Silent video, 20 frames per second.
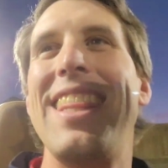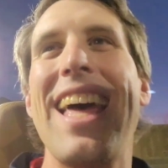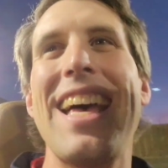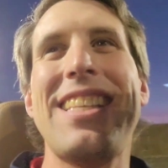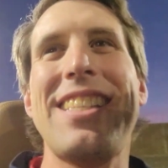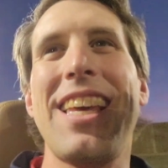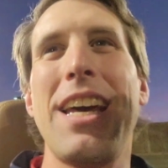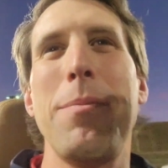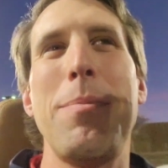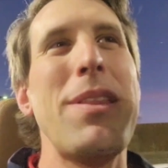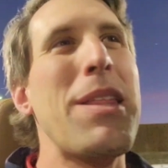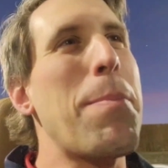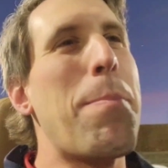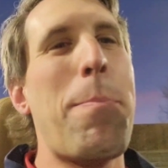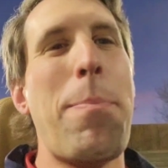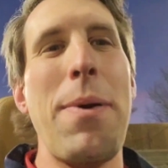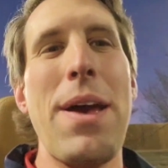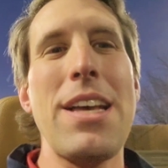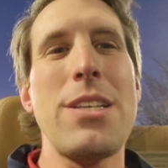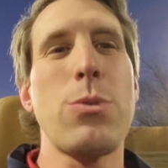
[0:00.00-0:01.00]
That's going to be the
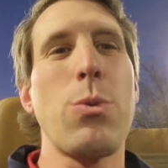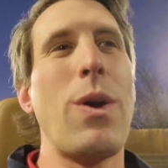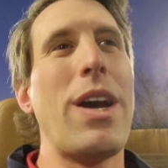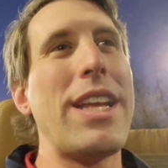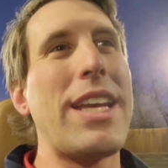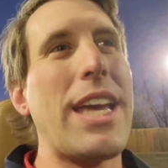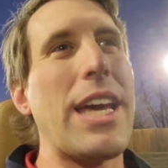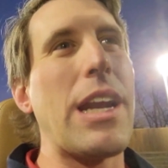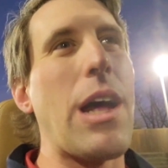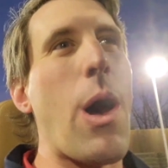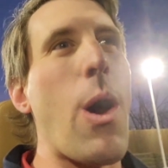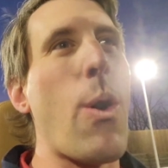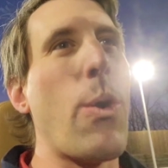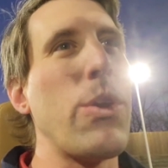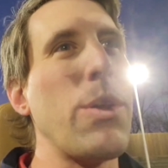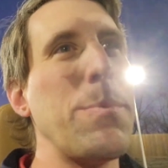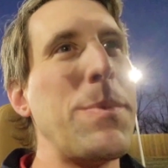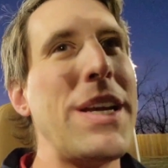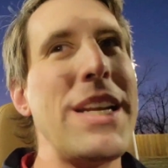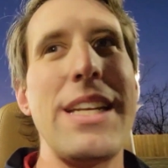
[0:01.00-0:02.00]
best way to get a hold
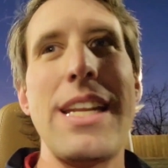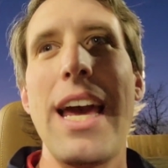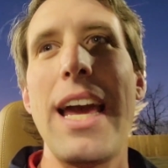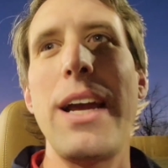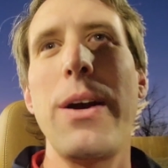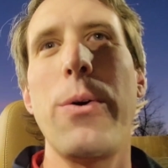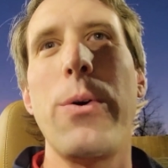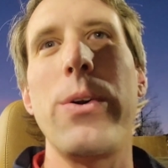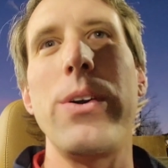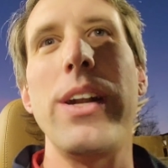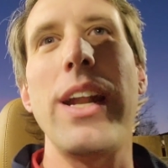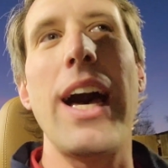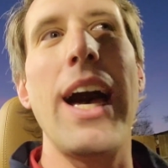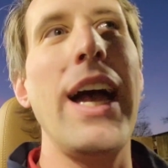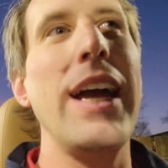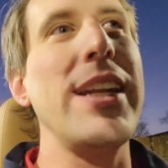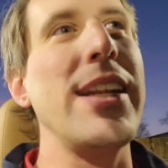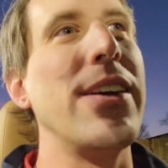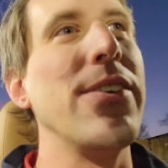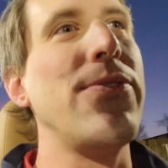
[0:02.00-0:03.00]
of me day or
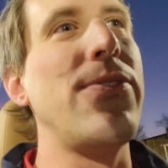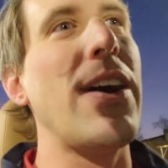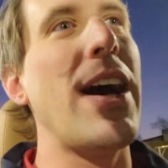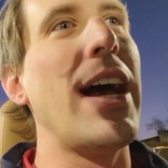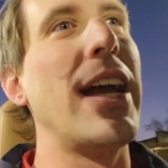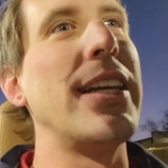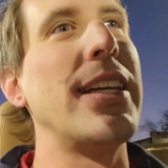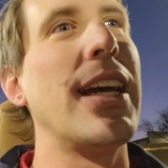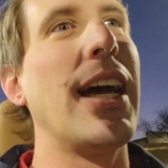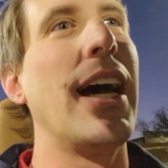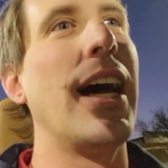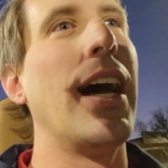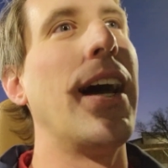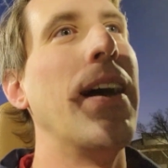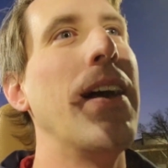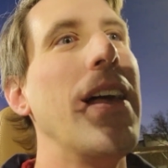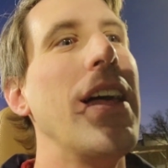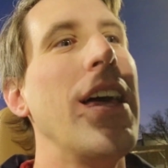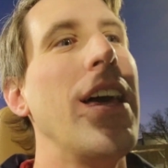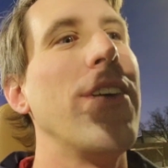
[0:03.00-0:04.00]
night. If I, uh,
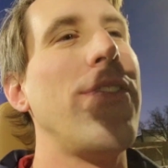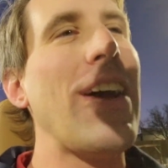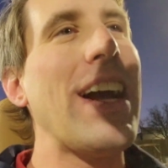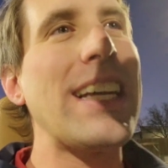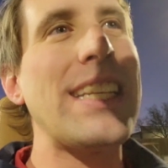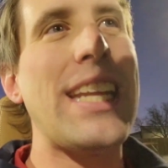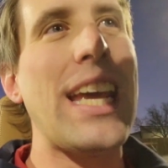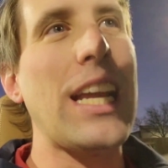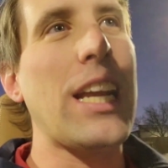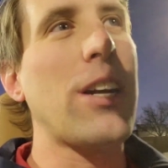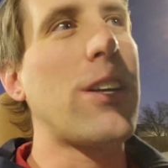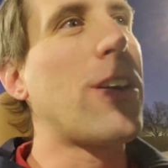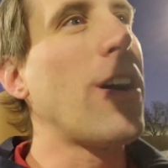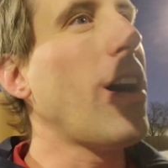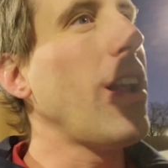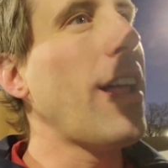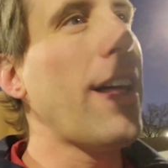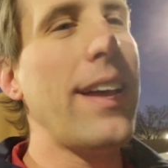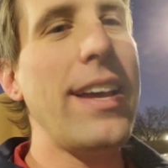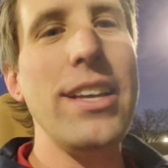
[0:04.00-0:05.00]
if I can take your
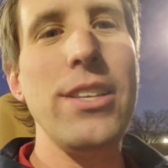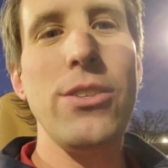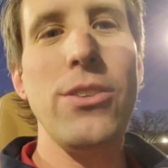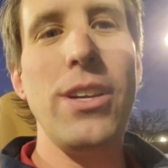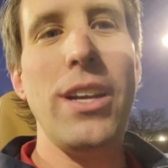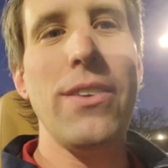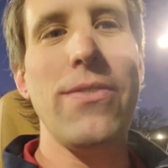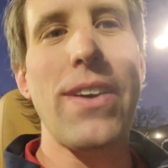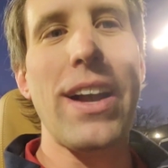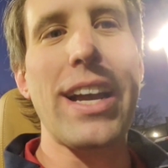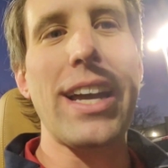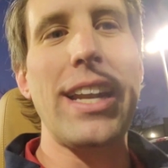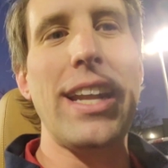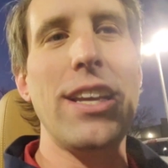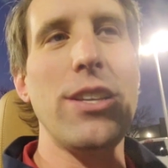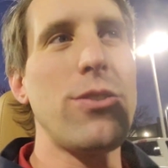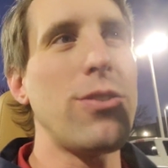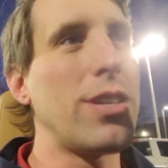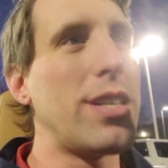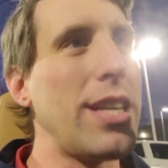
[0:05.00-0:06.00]
call, I'll answer it. If I can
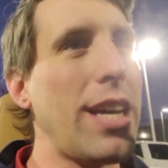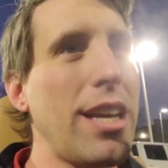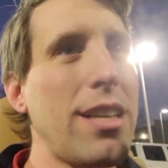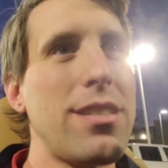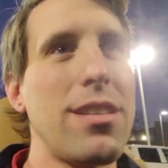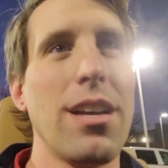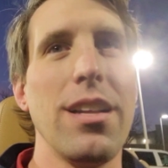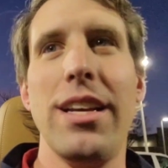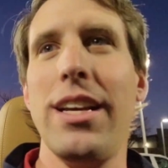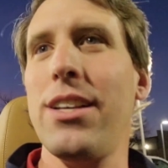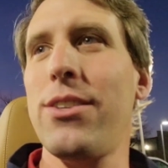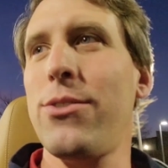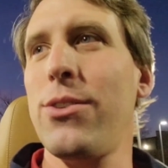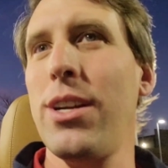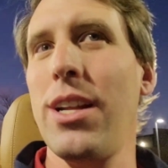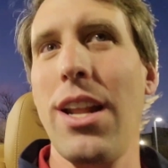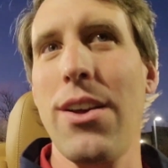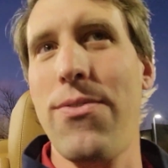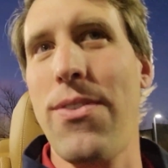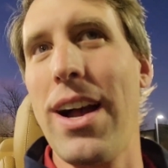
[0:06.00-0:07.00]
answer a text, I'll
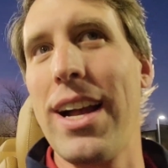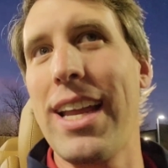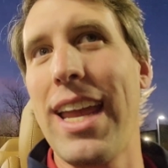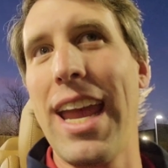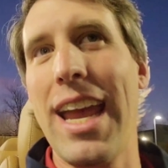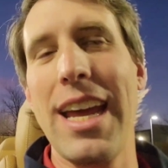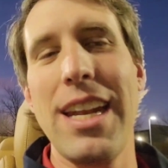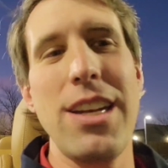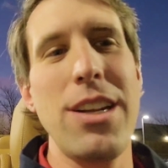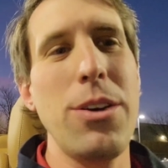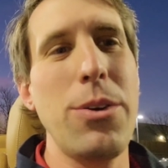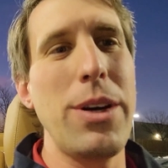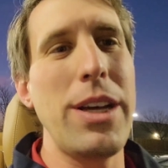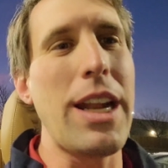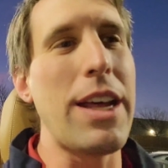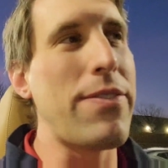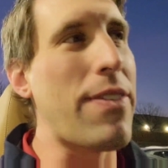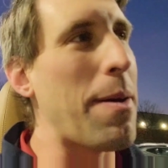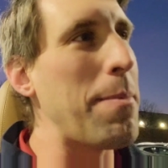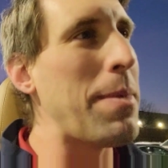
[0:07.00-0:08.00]
answer it. If I can't do it,
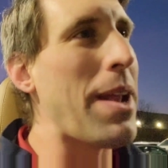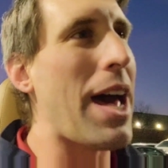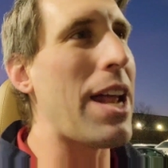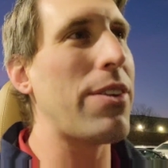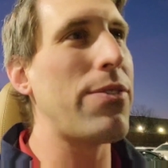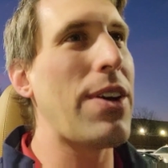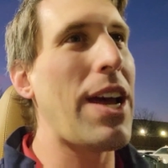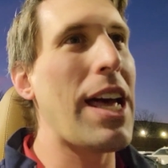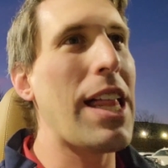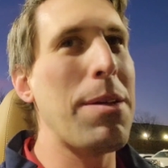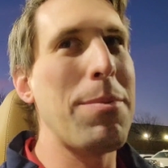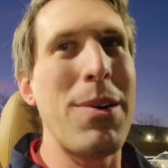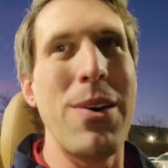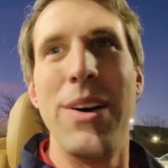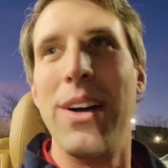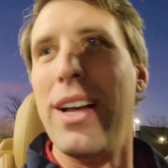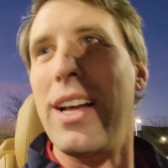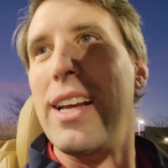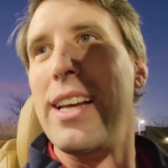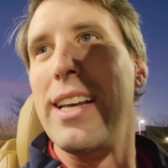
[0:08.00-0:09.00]
if I'm not available,
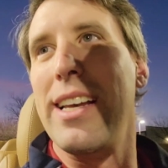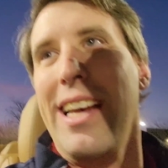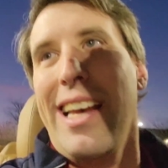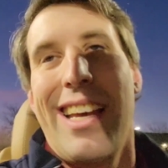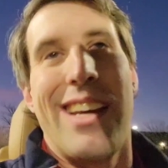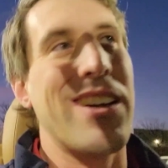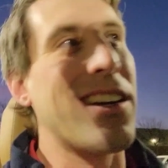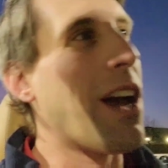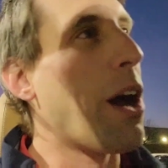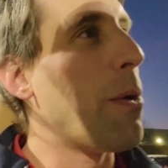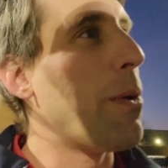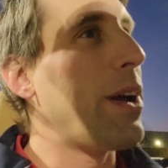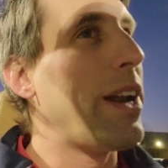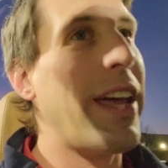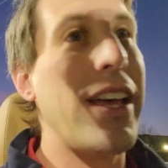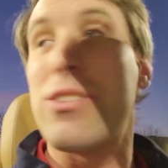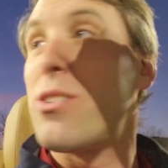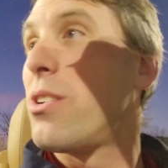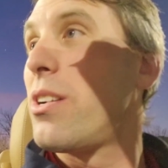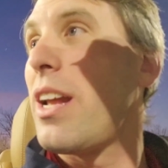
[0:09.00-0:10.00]
it'll go
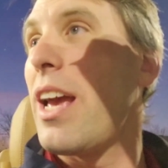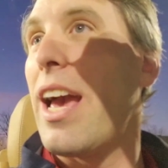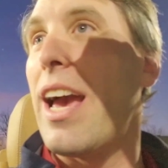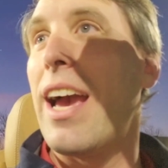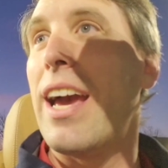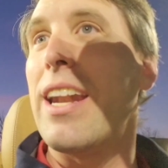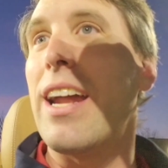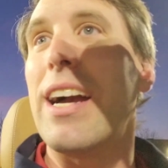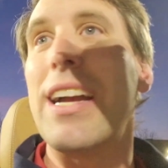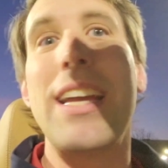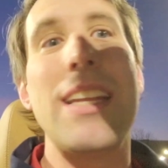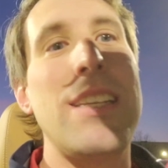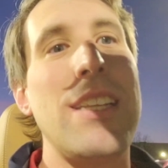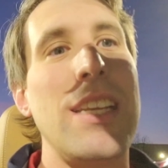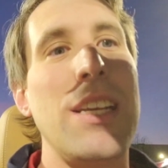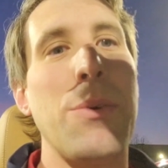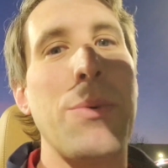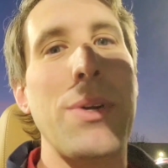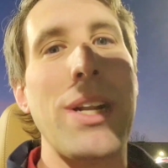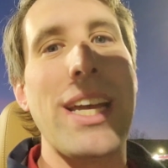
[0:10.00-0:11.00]
unanswered and I'll get to
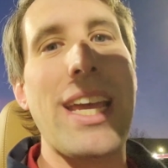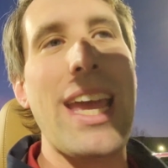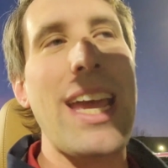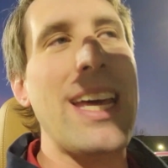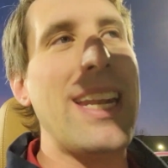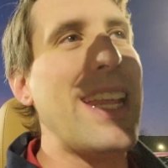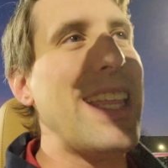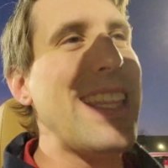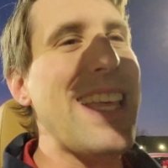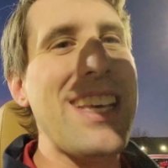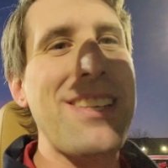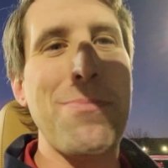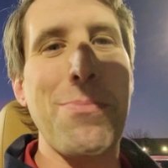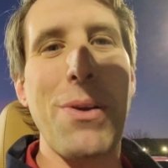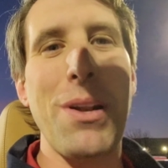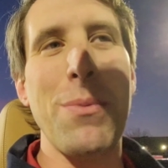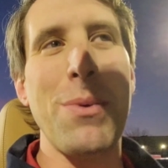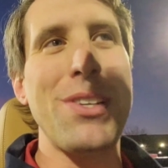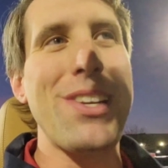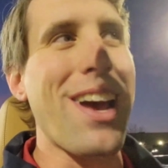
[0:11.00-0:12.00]
you when I can. And that's
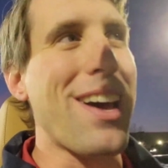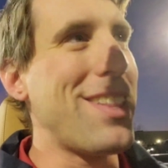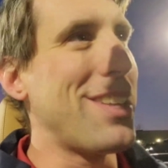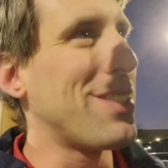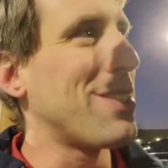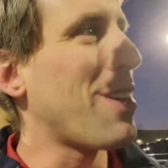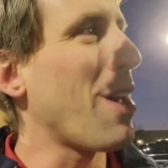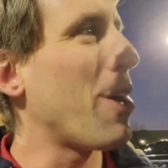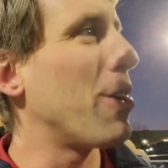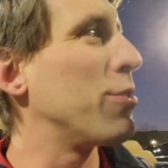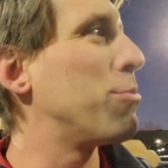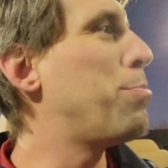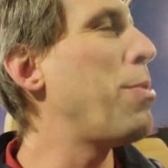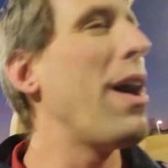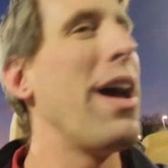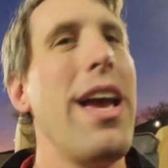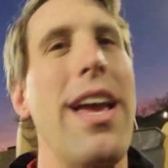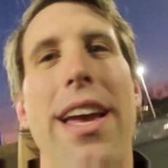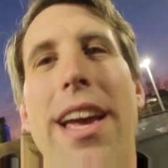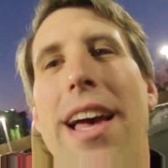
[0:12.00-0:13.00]
pretty much how this goes. But